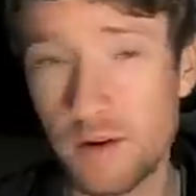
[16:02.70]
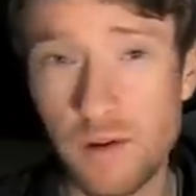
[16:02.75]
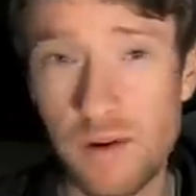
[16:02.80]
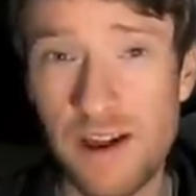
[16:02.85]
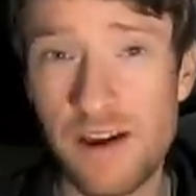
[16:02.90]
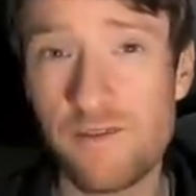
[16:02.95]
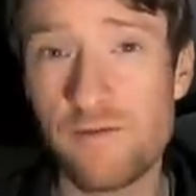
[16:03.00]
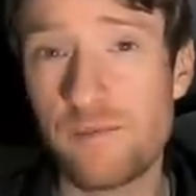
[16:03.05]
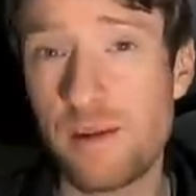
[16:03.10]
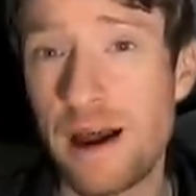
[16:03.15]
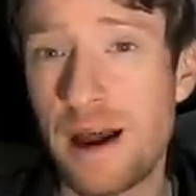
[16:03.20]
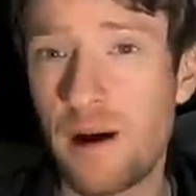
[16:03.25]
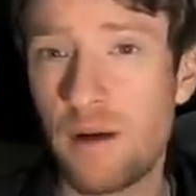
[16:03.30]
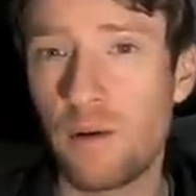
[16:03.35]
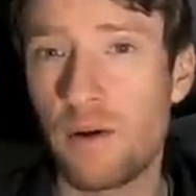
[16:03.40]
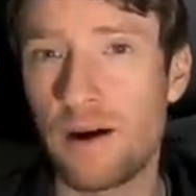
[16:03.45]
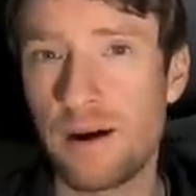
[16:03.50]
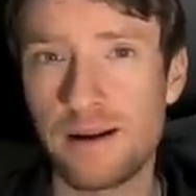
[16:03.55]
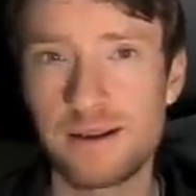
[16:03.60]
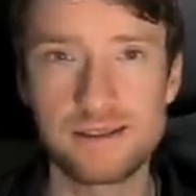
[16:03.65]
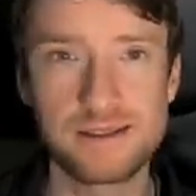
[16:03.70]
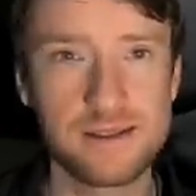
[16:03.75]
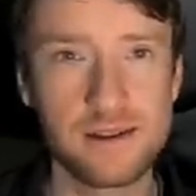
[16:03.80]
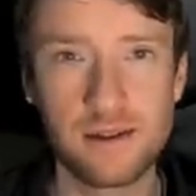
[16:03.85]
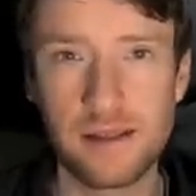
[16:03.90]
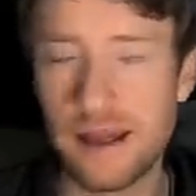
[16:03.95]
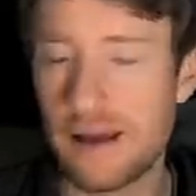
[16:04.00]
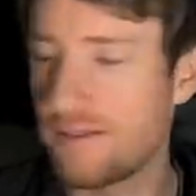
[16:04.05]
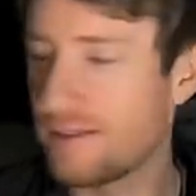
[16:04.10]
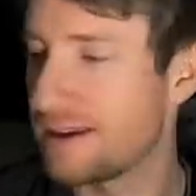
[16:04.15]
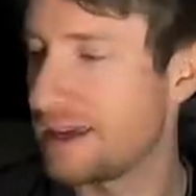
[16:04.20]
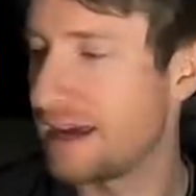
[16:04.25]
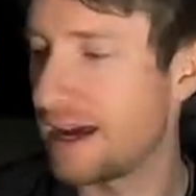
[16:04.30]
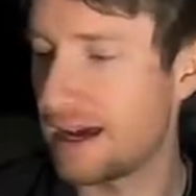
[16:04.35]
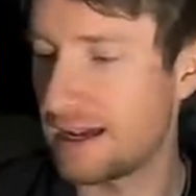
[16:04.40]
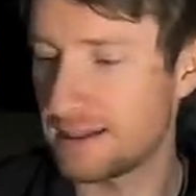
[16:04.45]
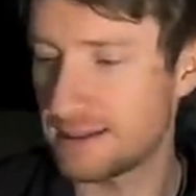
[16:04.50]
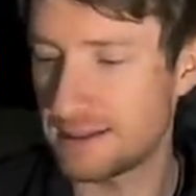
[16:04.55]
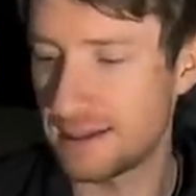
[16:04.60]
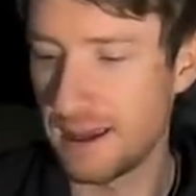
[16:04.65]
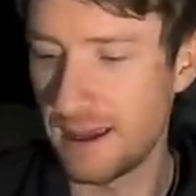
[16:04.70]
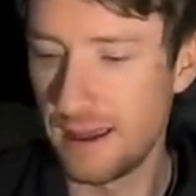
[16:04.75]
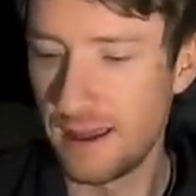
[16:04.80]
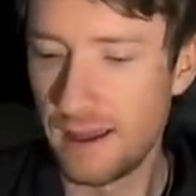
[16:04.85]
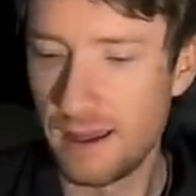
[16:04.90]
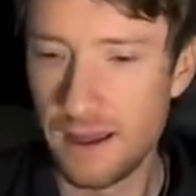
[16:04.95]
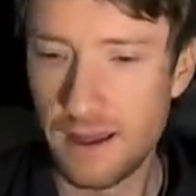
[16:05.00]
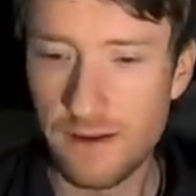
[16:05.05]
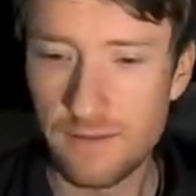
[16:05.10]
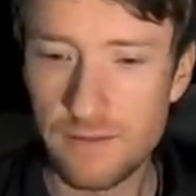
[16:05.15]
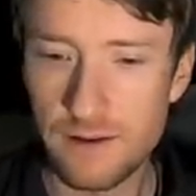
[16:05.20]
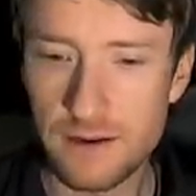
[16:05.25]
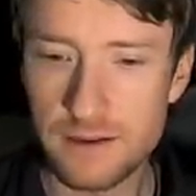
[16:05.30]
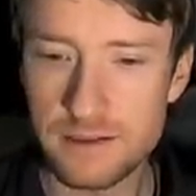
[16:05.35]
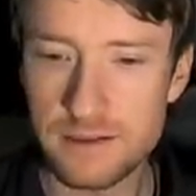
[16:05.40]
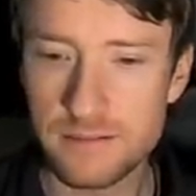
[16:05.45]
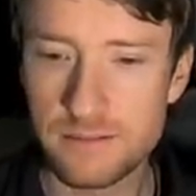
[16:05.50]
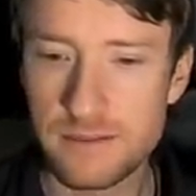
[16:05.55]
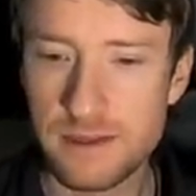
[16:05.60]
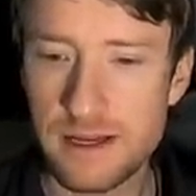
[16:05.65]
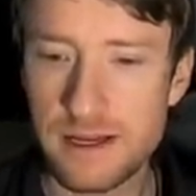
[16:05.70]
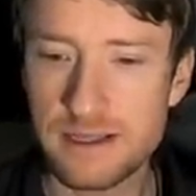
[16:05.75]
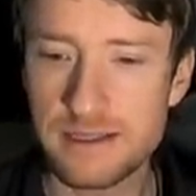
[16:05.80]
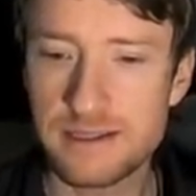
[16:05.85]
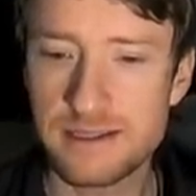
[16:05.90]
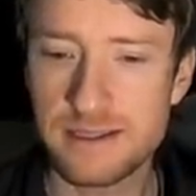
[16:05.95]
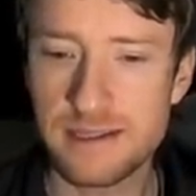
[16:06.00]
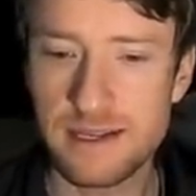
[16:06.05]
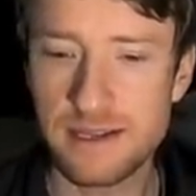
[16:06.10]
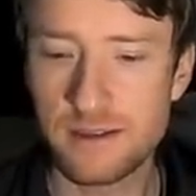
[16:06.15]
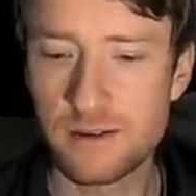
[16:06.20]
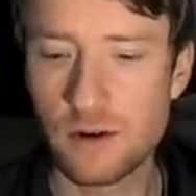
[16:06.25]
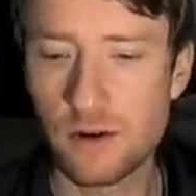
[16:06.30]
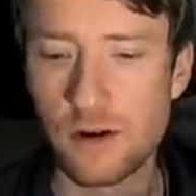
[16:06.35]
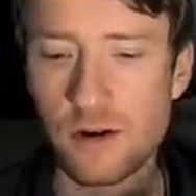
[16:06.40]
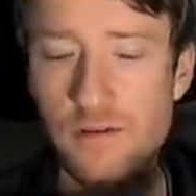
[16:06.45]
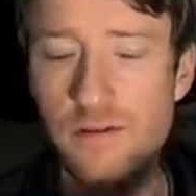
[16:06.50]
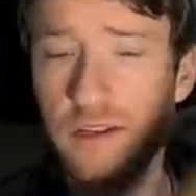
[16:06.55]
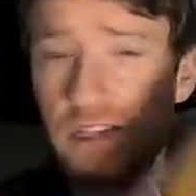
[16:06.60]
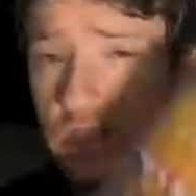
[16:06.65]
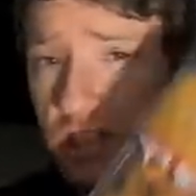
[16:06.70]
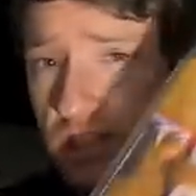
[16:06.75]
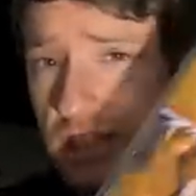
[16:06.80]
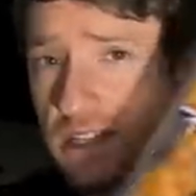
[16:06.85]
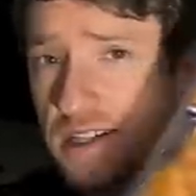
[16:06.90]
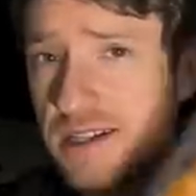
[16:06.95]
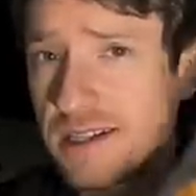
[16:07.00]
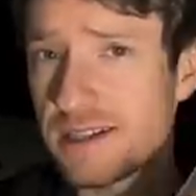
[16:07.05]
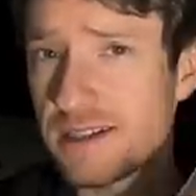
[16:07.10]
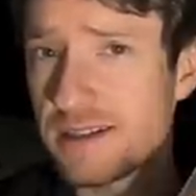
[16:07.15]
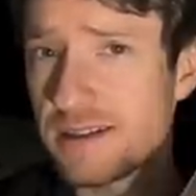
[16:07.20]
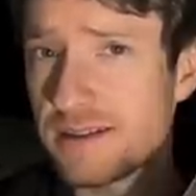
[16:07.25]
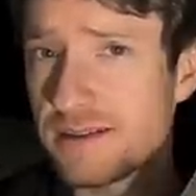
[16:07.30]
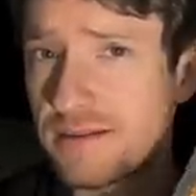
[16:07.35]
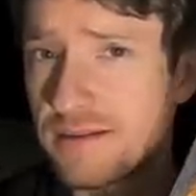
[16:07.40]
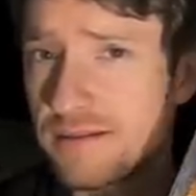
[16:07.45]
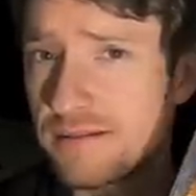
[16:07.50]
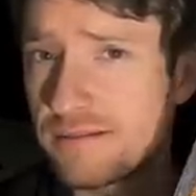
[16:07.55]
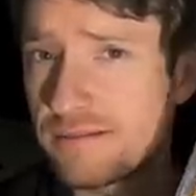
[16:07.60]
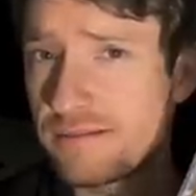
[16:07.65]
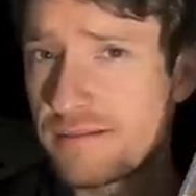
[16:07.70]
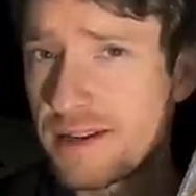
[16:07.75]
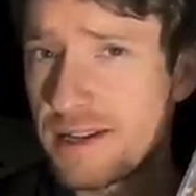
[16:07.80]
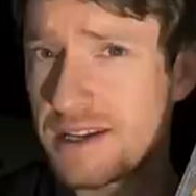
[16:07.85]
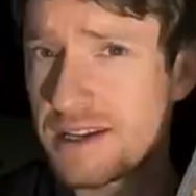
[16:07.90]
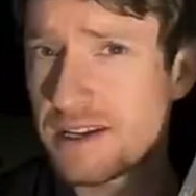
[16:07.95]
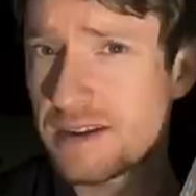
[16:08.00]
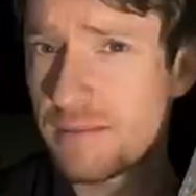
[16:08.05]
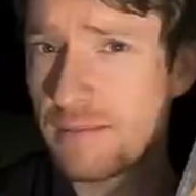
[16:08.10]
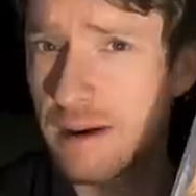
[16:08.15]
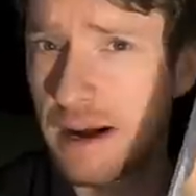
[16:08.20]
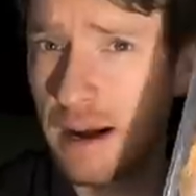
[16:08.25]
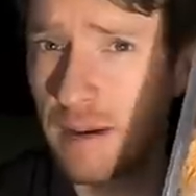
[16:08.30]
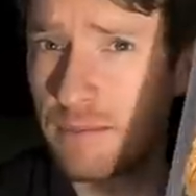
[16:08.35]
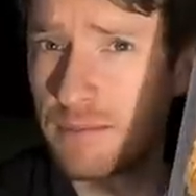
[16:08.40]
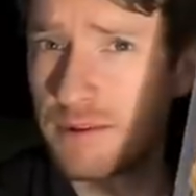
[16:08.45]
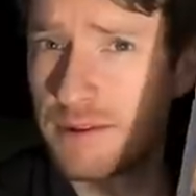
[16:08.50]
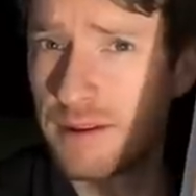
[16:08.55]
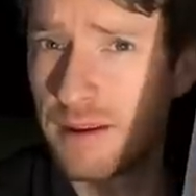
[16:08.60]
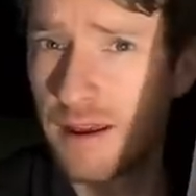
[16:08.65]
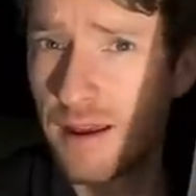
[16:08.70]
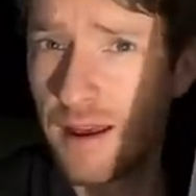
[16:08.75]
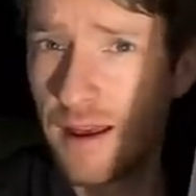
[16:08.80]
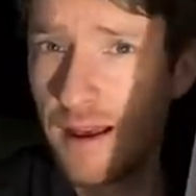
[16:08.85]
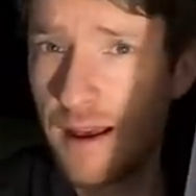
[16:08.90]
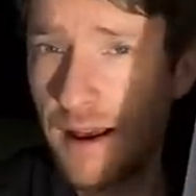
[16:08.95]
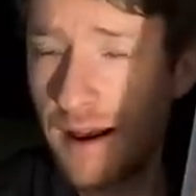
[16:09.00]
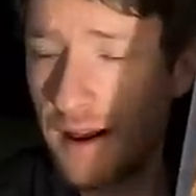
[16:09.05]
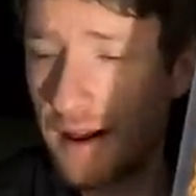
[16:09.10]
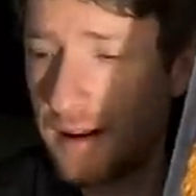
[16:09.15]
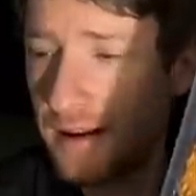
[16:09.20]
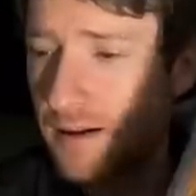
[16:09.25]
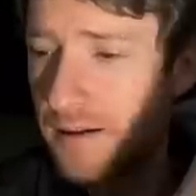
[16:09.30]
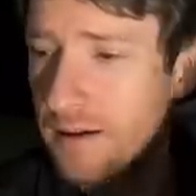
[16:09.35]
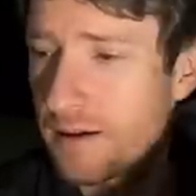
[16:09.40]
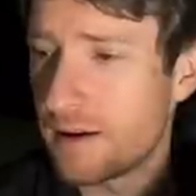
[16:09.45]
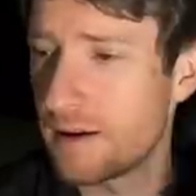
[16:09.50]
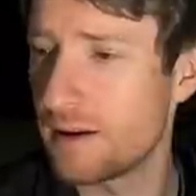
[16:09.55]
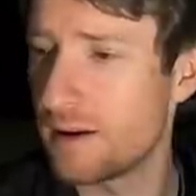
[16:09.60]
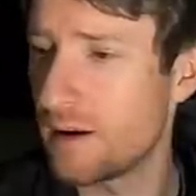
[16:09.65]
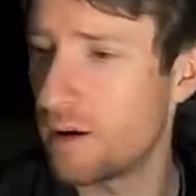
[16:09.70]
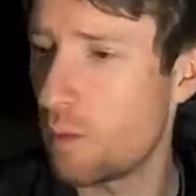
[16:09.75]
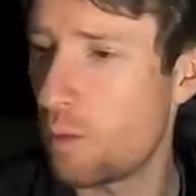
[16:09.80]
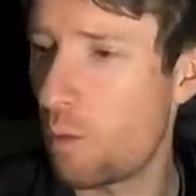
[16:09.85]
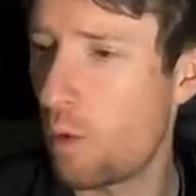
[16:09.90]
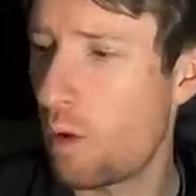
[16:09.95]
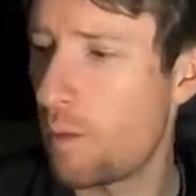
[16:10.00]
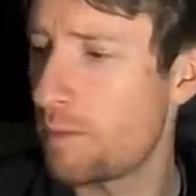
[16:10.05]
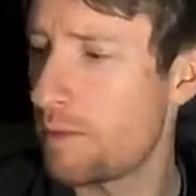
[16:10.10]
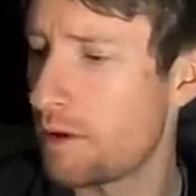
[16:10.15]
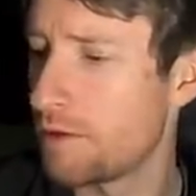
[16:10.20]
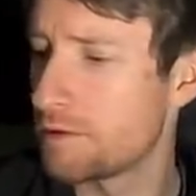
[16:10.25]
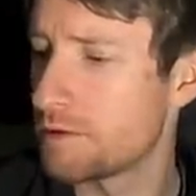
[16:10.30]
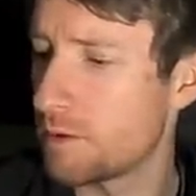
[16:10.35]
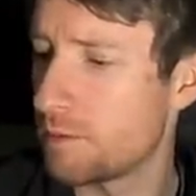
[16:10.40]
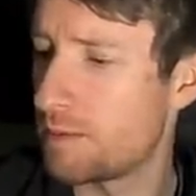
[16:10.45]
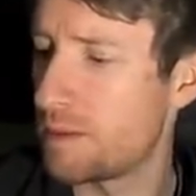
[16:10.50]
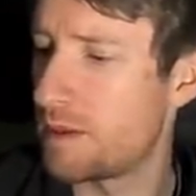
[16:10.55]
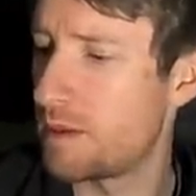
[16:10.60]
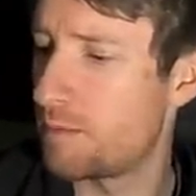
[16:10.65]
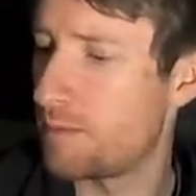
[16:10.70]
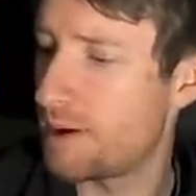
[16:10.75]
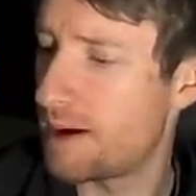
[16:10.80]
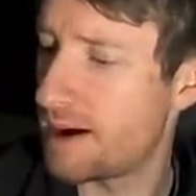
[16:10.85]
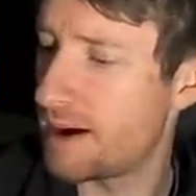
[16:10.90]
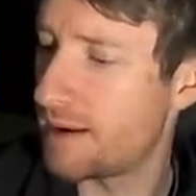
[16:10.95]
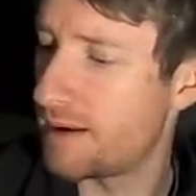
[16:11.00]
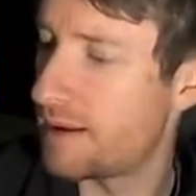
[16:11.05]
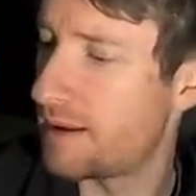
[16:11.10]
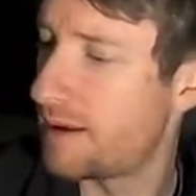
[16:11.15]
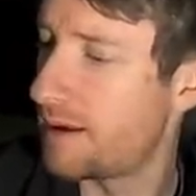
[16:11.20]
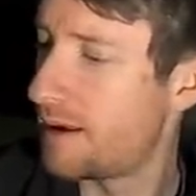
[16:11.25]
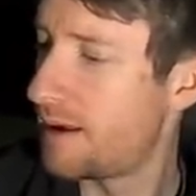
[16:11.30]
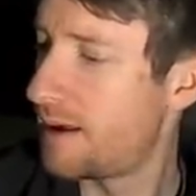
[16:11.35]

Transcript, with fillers: I don't have power, I still have gas. I've got some nice tandoori chicken mini kebabs, and I'm going to warm those up in the pan